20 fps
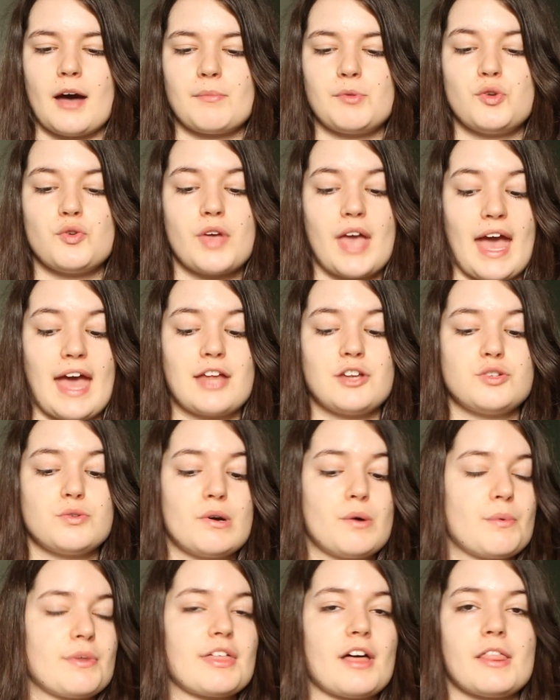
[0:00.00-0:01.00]
You can
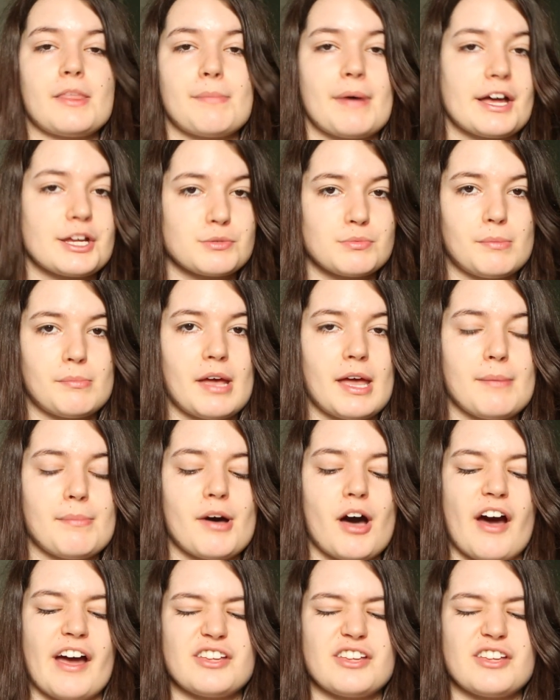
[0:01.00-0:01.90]
do it without the parchment paper.